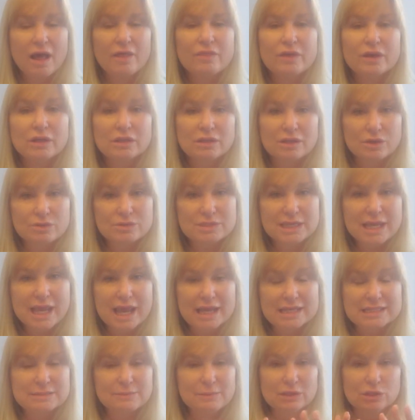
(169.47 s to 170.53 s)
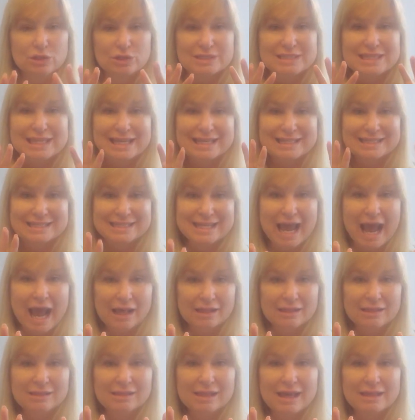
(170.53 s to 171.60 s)
The closing estimate looks
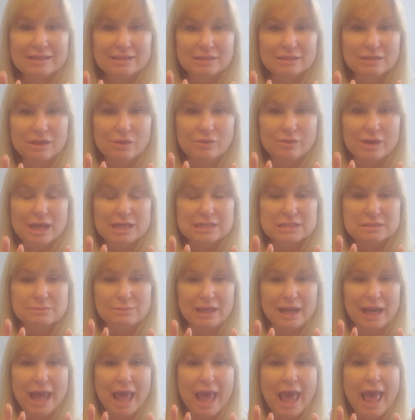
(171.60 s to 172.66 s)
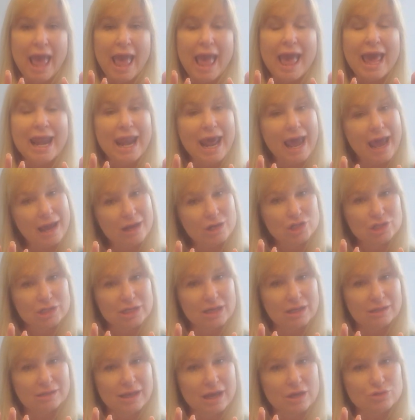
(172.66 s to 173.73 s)
exactly like the loan estimate and actually
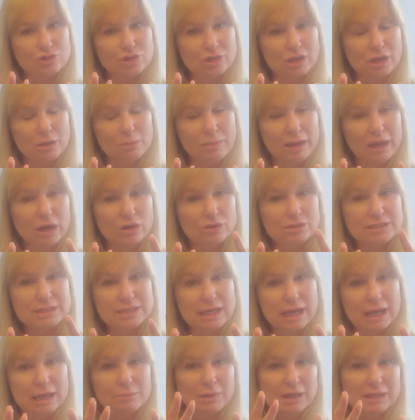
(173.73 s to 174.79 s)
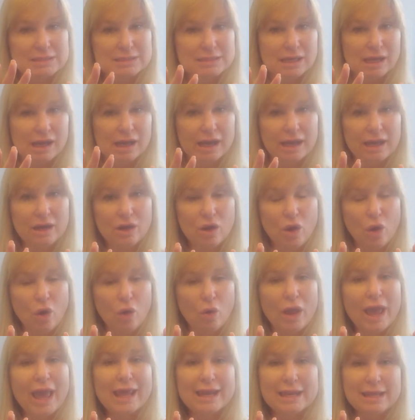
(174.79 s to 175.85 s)
allows you to compare side by side
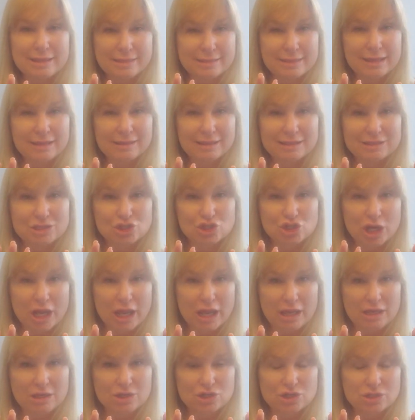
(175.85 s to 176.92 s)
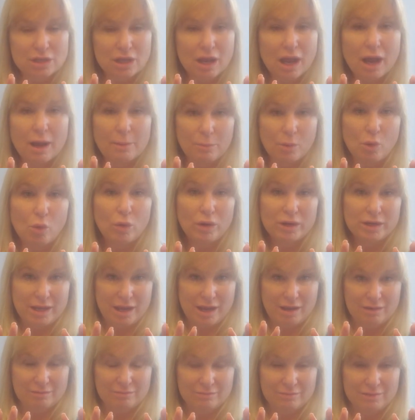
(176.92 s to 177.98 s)
anything that's changed up or
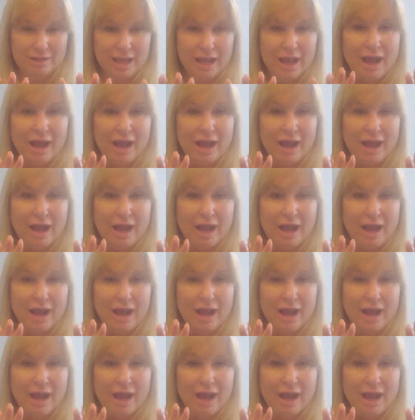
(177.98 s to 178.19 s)
down.